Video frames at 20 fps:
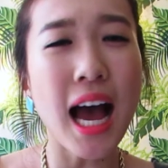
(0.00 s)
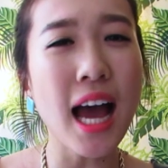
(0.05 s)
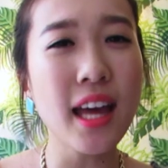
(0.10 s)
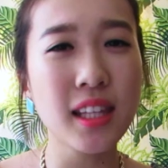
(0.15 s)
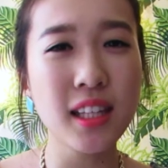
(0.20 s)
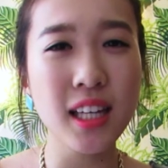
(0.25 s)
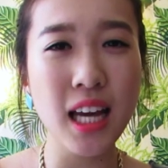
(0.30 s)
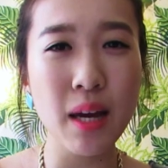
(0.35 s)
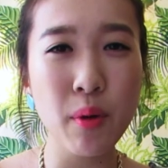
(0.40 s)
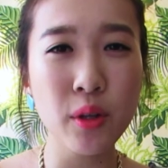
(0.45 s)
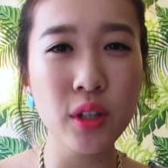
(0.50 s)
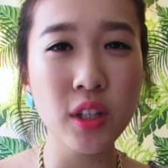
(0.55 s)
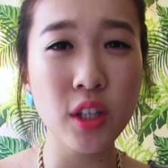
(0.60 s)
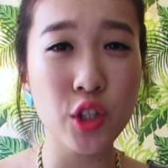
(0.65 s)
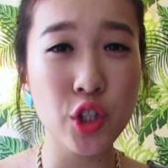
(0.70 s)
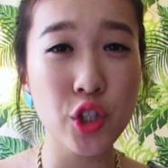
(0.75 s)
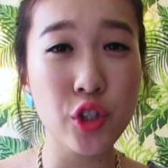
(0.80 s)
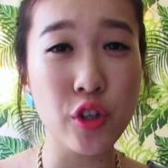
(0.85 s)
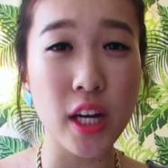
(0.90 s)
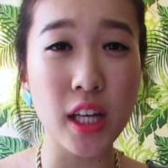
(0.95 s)
I think I'm on the
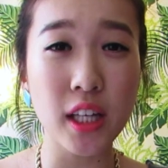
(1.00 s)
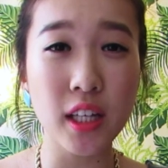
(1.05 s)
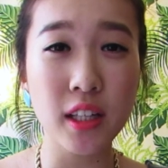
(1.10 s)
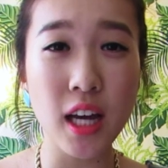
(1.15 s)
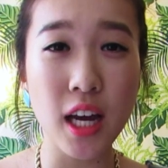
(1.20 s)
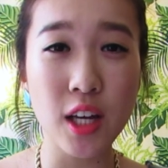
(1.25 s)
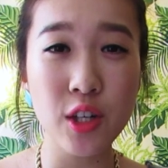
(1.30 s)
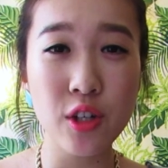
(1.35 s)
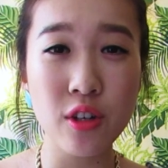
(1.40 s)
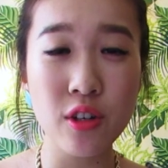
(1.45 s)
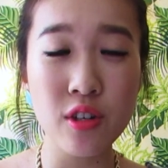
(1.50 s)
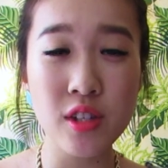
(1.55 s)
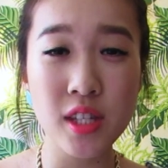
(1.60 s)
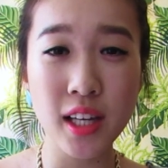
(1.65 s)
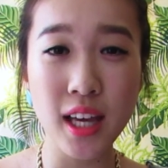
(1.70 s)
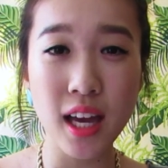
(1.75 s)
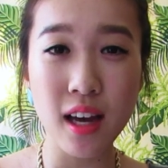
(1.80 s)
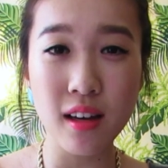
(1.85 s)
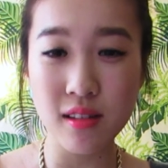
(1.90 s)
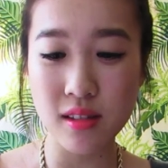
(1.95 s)
Australian iTunes
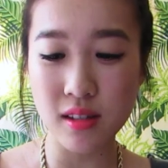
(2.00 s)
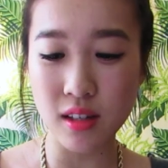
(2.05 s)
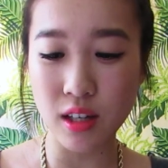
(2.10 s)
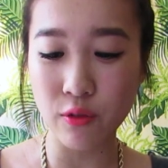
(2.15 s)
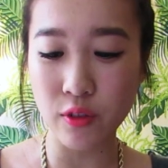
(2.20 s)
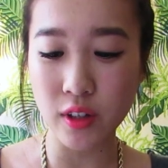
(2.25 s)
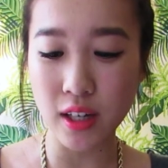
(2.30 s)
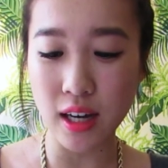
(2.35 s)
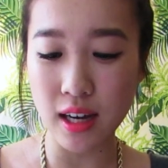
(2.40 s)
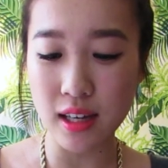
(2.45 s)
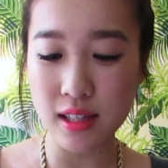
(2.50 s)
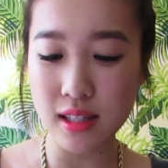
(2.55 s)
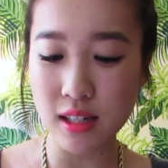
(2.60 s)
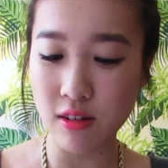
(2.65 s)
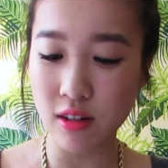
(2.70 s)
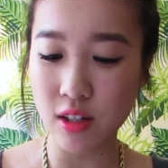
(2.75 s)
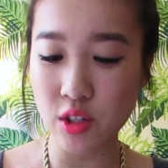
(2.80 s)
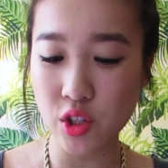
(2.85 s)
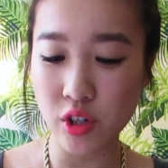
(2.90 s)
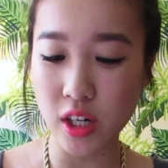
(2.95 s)
account so if you guys
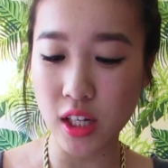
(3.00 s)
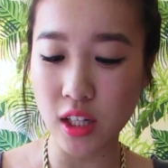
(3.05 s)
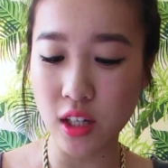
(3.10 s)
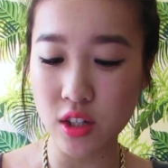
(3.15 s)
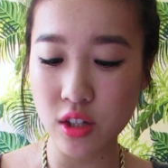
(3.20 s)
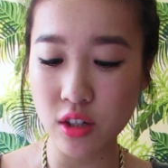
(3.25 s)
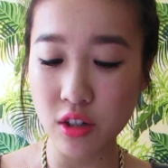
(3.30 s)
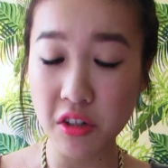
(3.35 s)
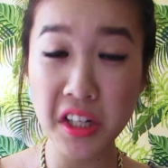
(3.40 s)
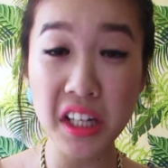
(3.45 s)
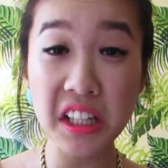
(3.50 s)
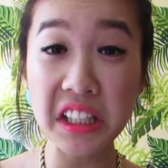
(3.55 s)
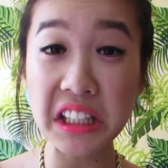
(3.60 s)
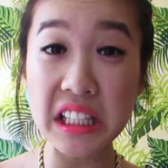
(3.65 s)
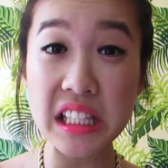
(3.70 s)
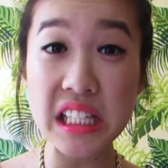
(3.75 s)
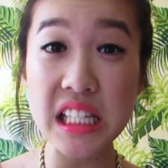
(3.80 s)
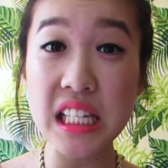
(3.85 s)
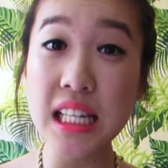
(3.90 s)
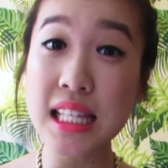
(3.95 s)
are in Australia too you can
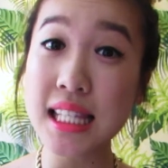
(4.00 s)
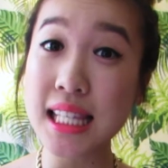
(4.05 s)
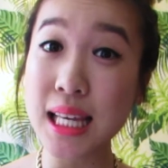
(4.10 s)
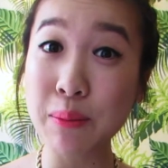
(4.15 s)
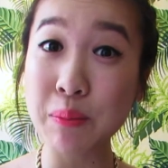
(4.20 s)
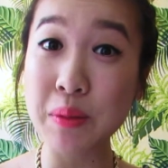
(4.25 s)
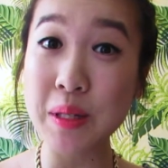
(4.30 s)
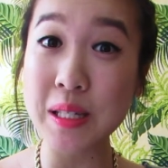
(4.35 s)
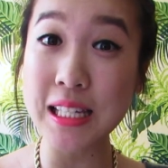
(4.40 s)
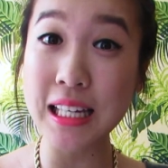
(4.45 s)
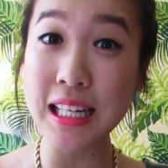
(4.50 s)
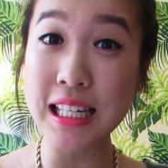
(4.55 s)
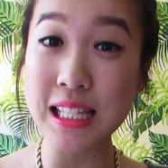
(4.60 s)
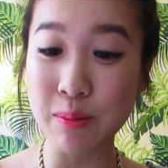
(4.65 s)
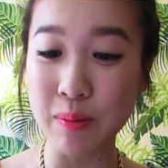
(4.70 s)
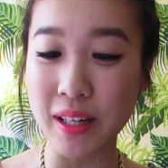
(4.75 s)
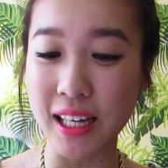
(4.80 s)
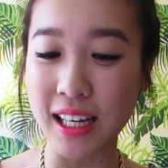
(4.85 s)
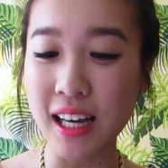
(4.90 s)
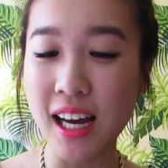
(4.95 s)
listen to the same music
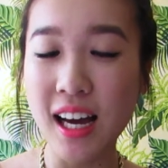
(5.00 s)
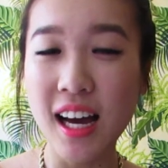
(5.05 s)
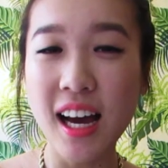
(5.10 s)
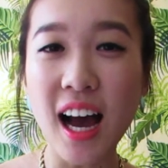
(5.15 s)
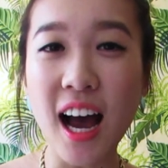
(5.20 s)
as me